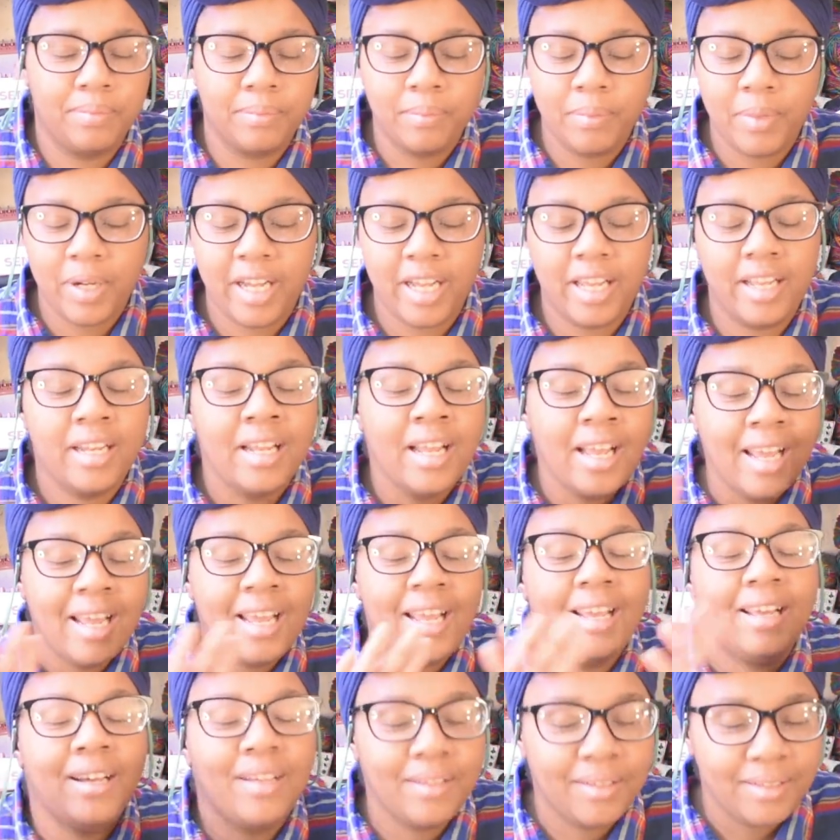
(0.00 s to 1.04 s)
But
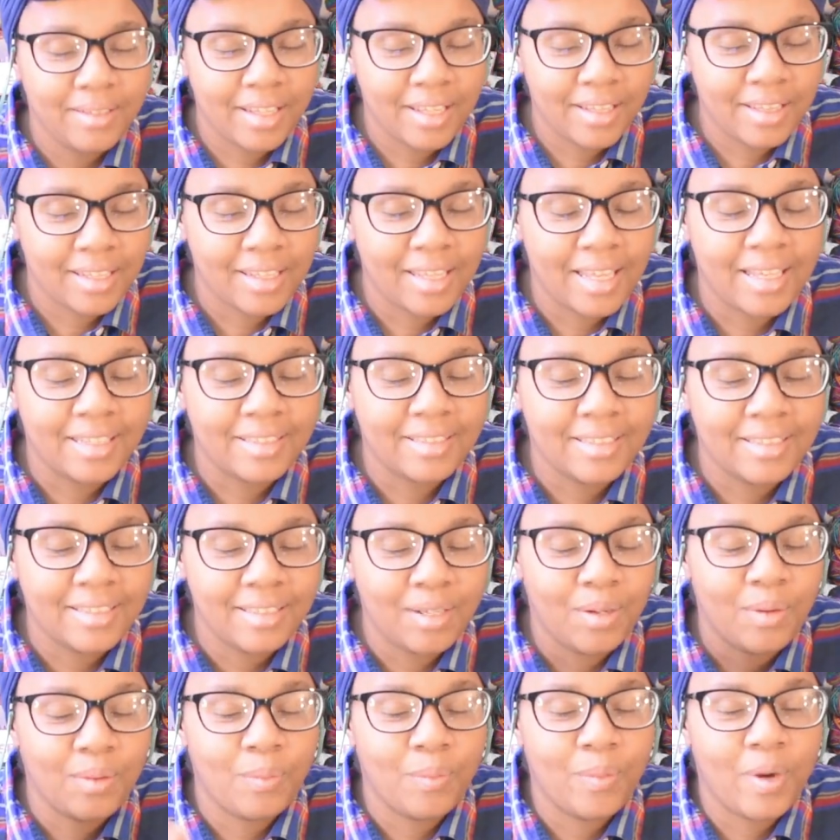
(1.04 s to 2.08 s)
nonetheless,
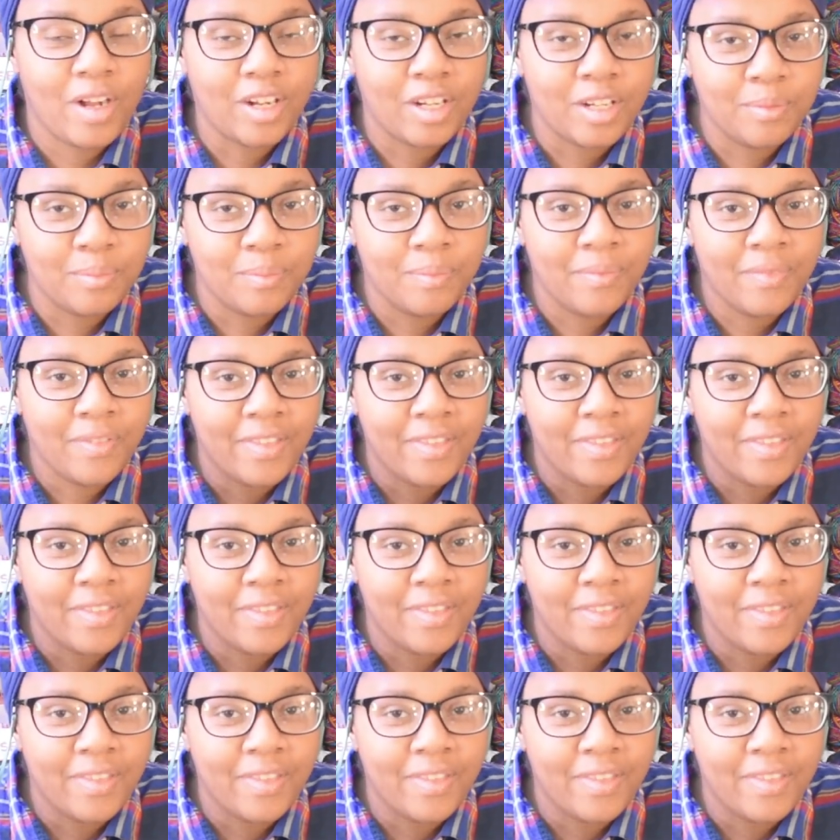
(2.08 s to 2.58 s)
welcome.